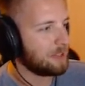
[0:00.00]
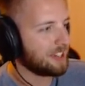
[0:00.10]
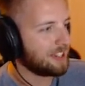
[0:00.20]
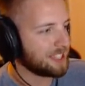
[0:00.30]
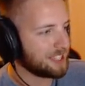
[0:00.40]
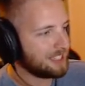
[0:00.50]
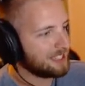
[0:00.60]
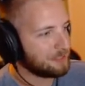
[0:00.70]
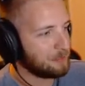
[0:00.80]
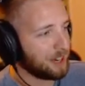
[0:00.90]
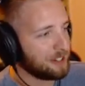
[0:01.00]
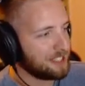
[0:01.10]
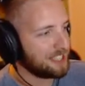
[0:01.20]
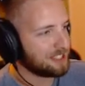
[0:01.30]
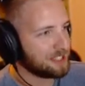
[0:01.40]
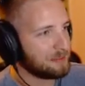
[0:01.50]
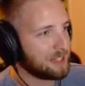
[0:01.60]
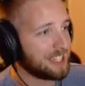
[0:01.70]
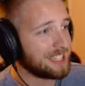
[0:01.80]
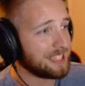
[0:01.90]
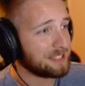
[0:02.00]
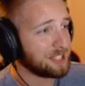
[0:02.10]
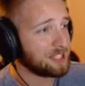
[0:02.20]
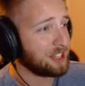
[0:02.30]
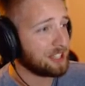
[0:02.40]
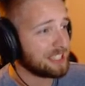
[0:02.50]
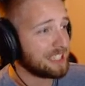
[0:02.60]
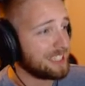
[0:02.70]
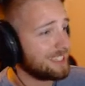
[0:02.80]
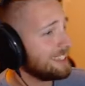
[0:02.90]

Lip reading: honest. Parenting or something like that sounds exhausting.